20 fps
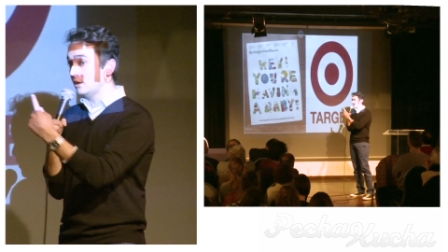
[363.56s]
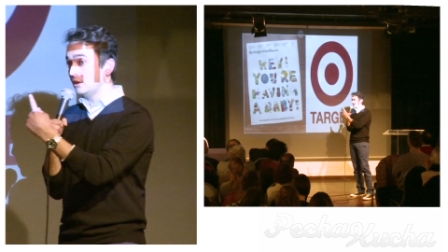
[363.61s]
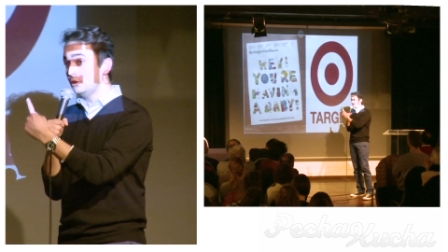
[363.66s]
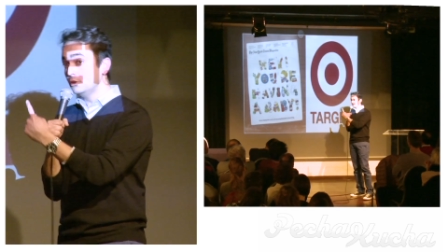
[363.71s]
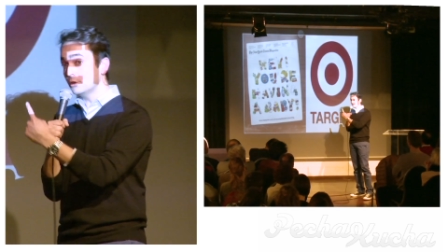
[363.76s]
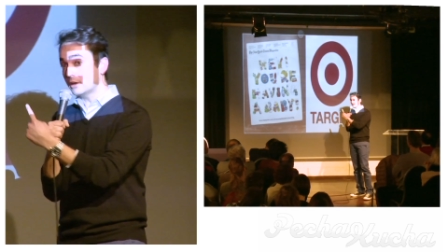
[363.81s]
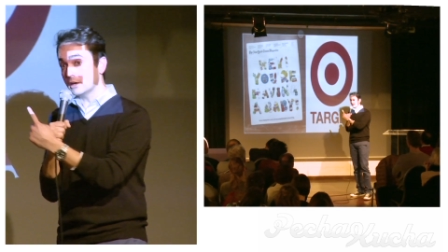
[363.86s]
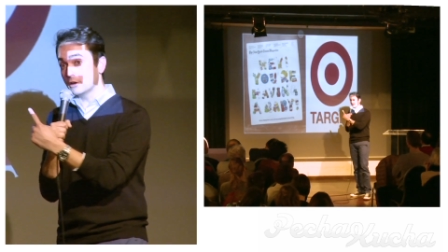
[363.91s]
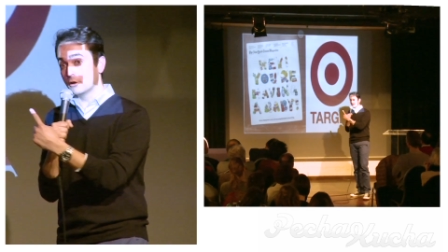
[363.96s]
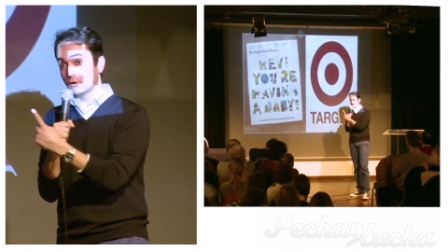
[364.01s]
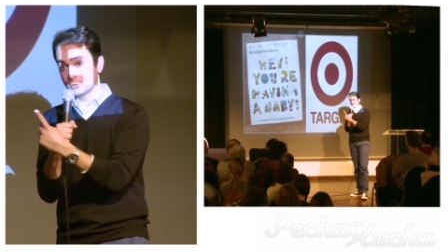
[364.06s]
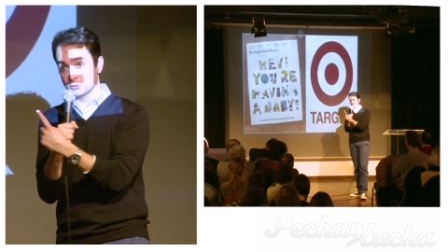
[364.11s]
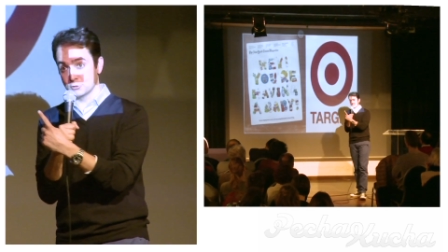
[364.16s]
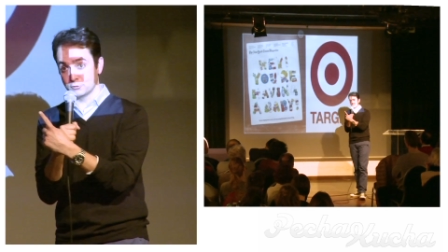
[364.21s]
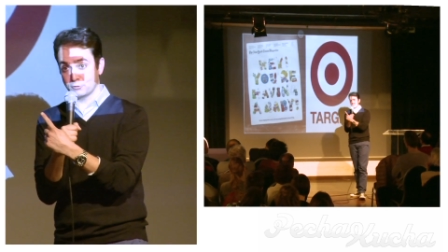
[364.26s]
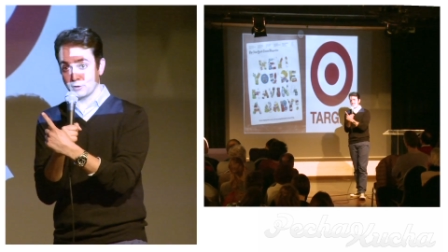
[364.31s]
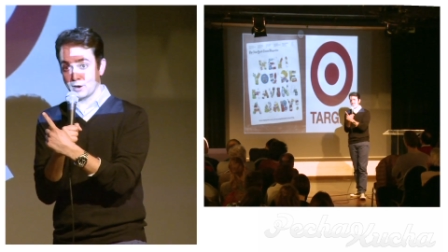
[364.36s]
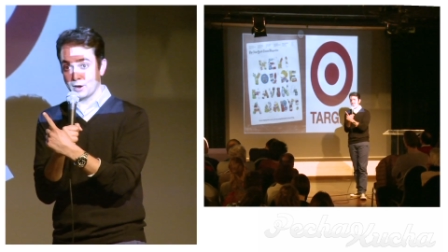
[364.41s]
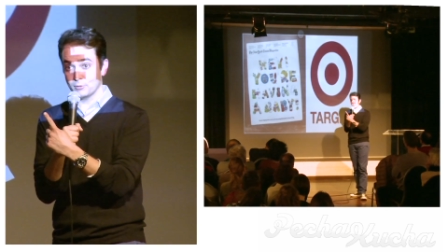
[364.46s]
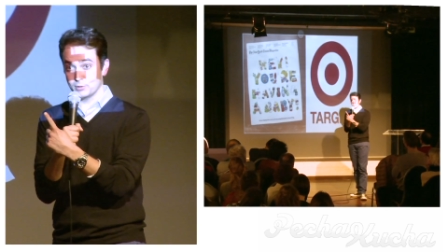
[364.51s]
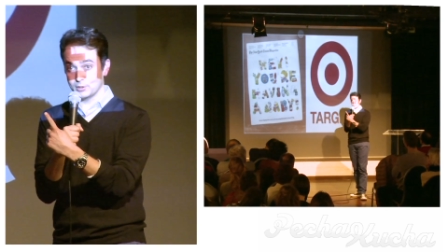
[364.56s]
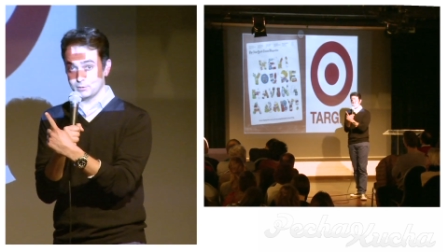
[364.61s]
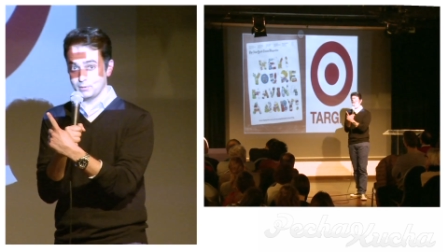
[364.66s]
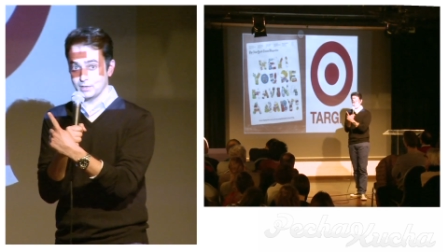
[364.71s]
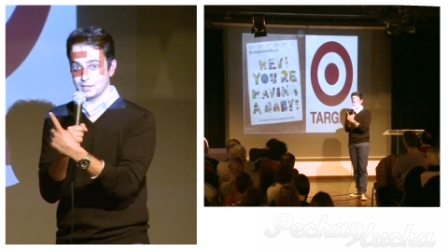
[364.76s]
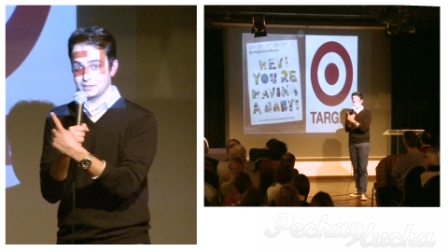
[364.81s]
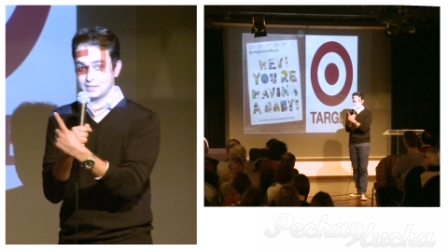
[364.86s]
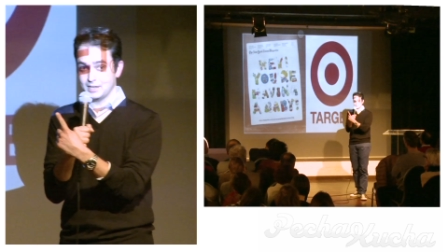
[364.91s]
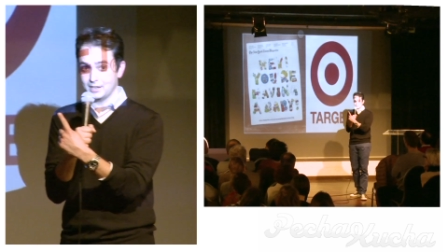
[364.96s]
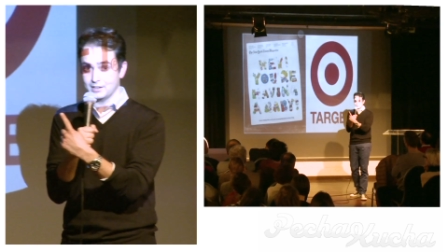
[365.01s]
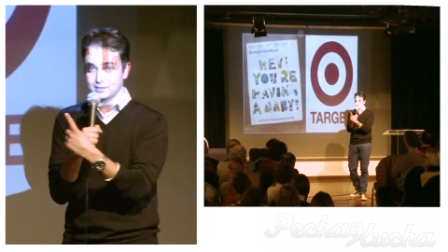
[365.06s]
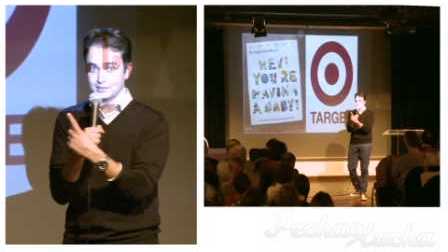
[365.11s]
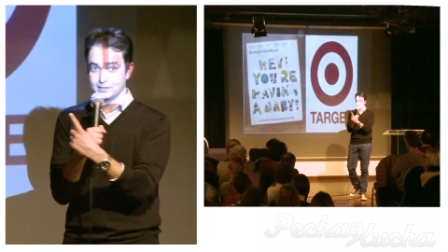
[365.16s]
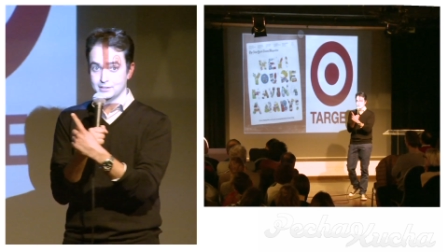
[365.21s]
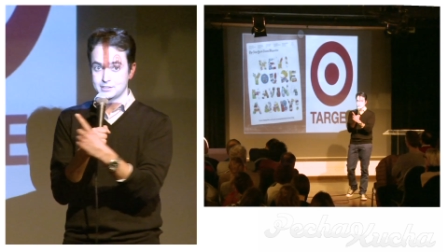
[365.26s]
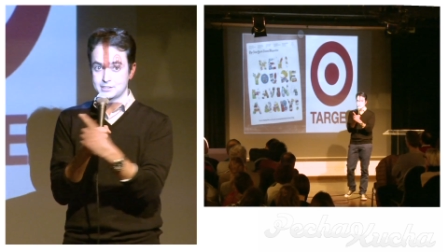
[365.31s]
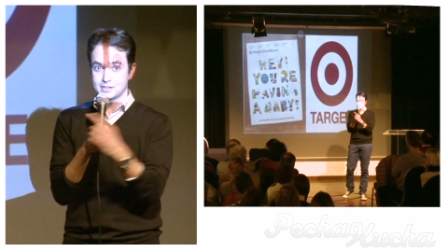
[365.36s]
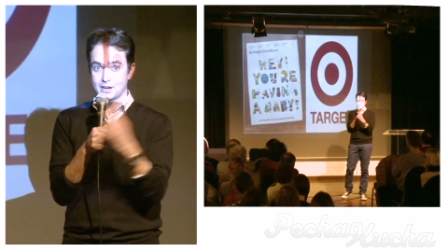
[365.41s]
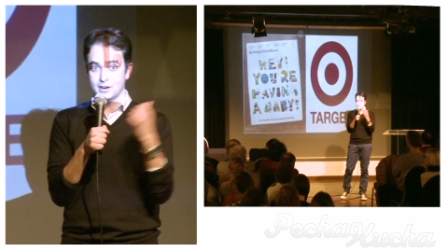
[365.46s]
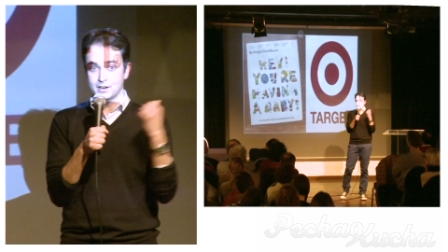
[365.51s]
You can go too far with big data.
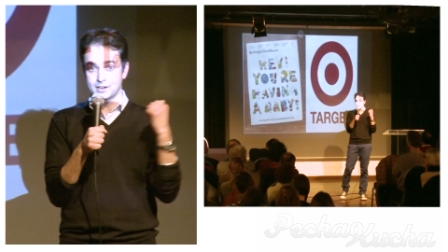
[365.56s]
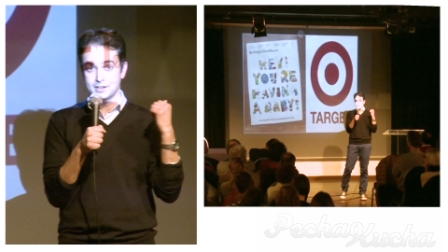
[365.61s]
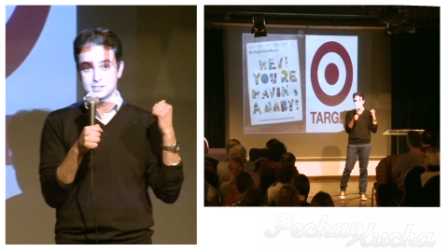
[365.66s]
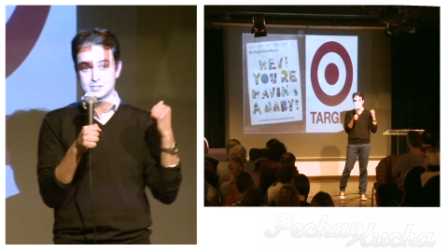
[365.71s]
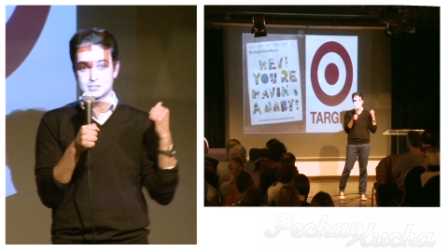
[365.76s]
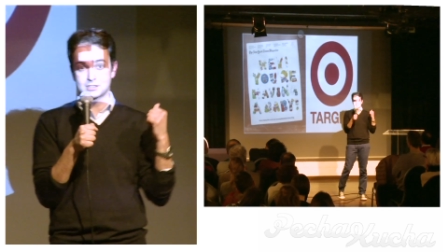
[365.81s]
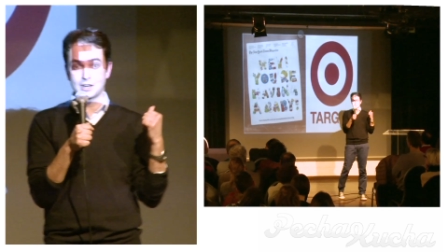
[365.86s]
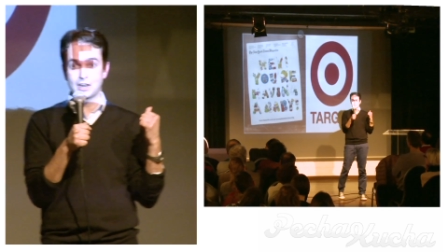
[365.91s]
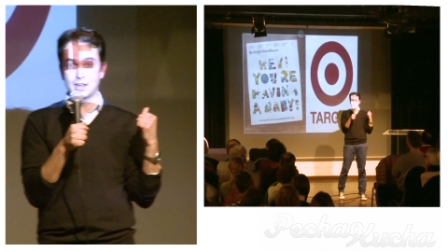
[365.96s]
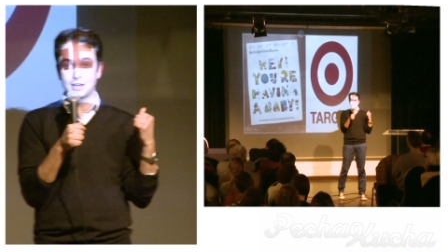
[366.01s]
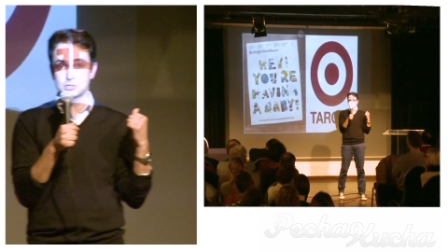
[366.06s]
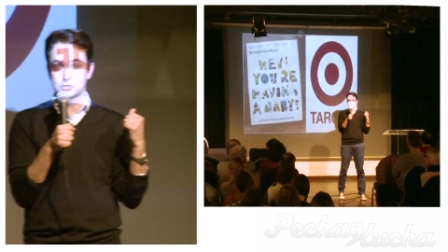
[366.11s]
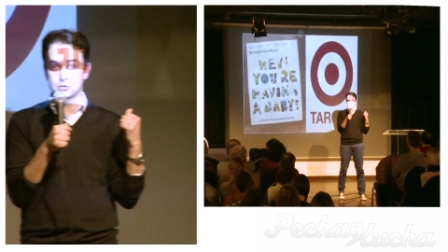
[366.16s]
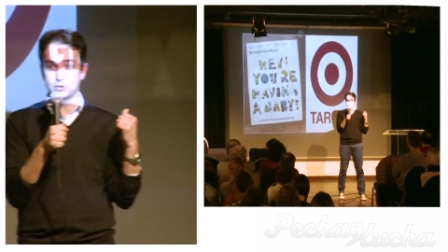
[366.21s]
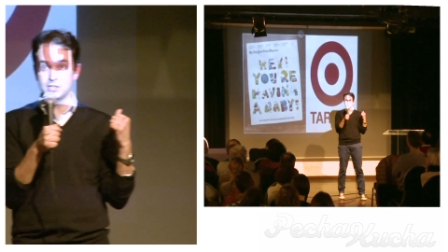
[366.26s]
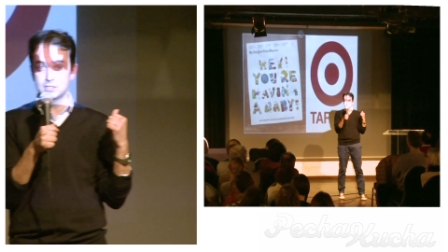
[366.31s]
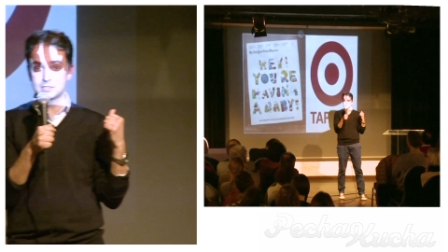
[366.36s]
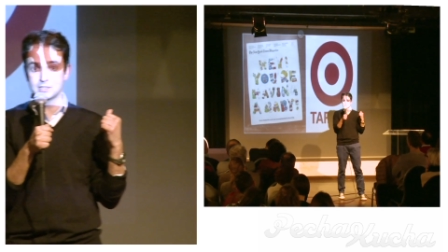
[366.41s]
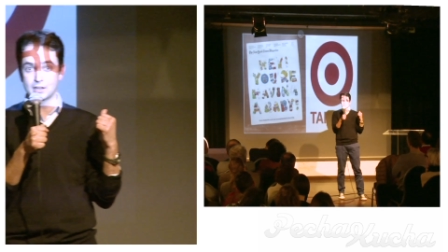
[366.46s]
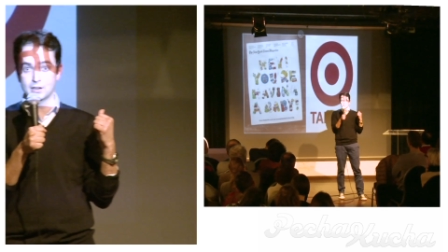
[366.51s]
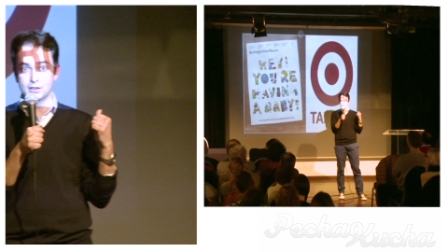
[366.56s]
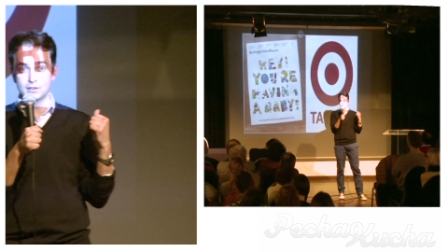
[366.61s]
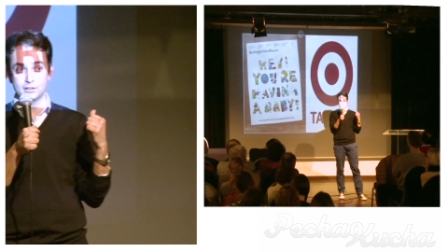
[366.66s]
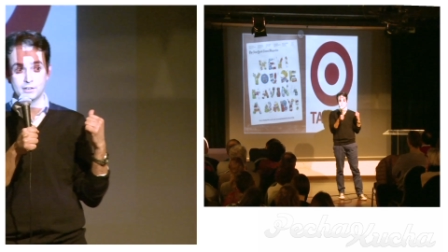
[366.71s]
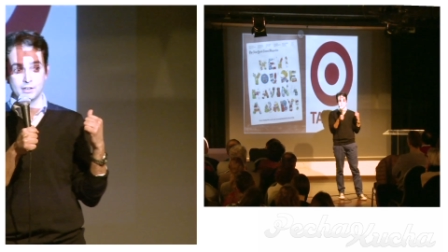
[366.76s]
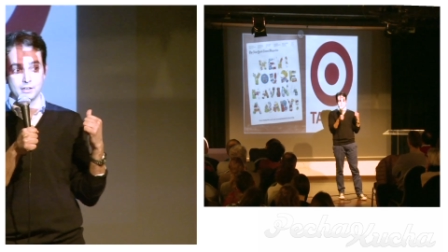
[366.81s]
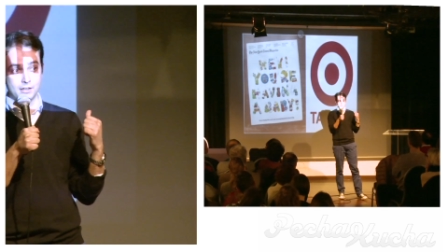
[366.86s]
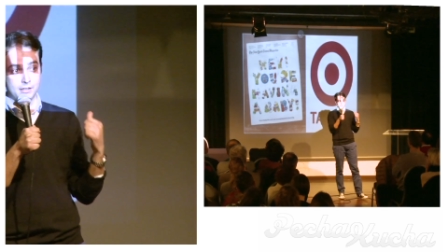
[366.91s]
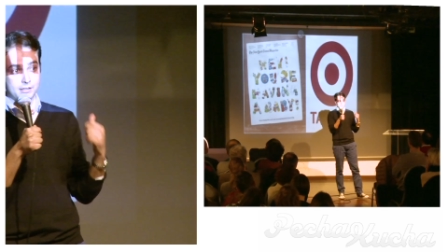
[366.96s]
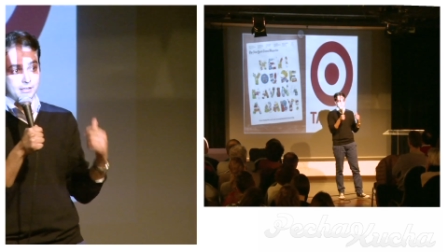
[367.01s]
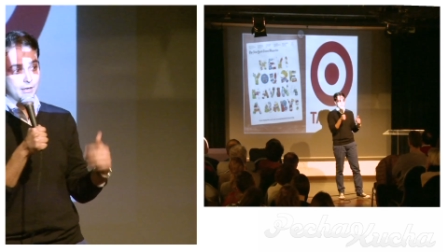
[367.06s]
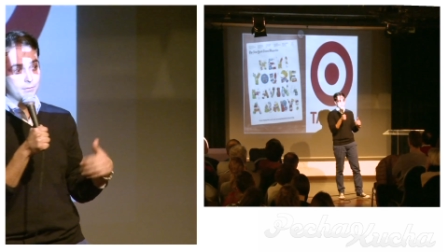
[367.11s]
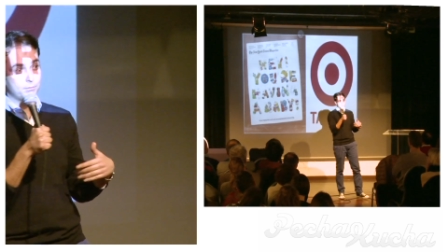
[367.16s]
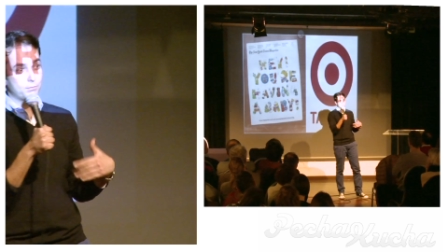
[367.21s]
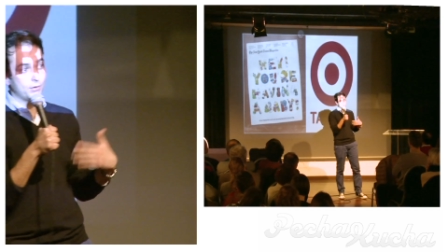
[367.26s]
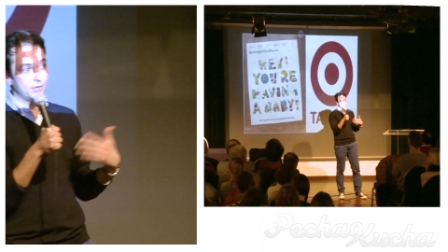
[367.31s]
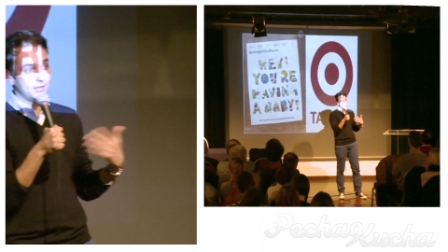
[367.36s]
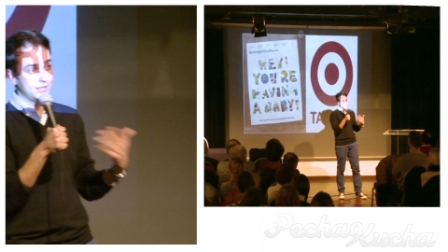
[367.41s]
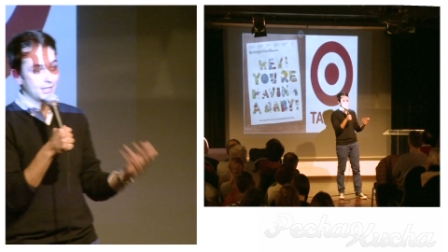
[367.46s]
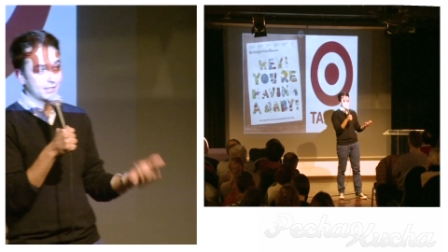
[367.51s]
Target is a large retailer that
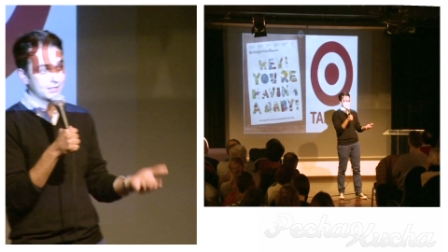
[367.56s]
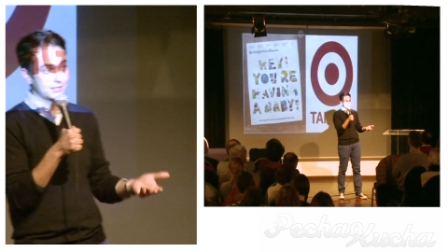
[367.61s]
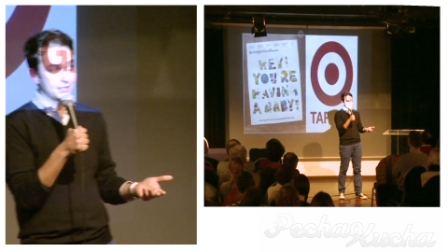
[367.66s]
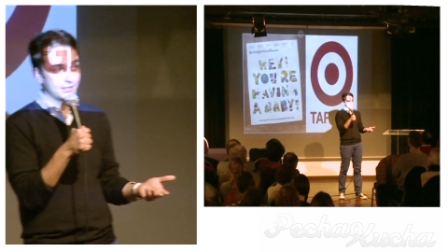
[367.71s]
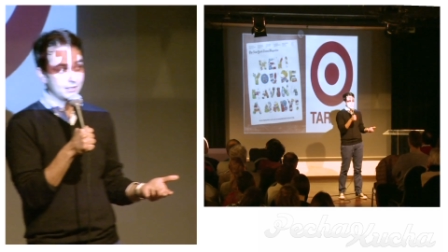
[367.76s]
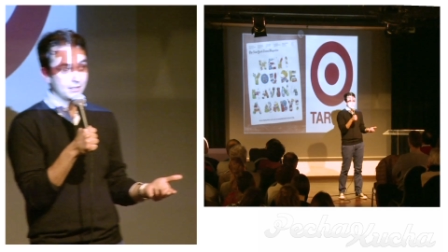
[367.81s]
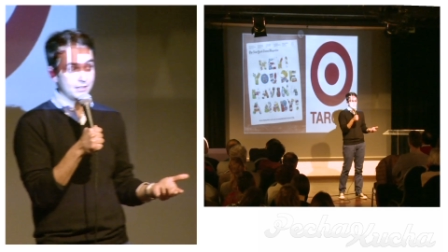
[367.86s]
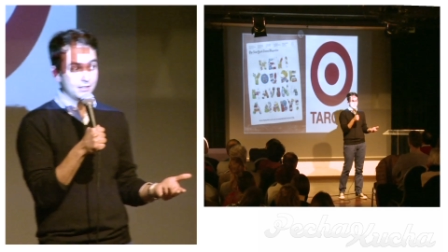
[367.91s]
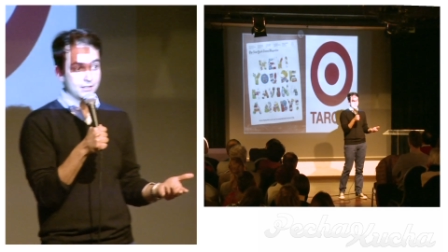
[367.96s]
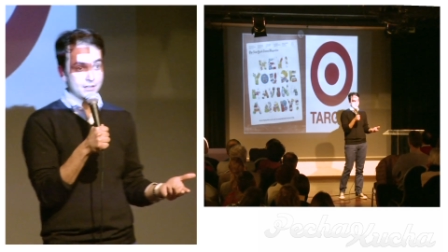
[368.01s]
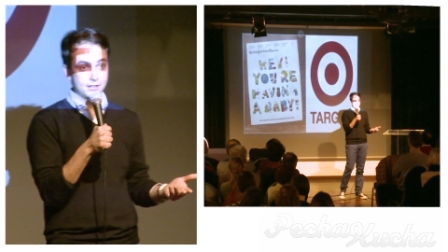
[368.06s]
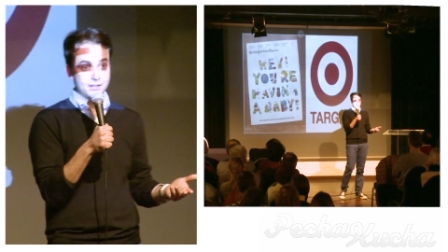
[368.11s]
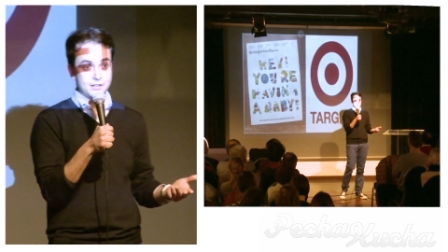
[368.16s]
predicted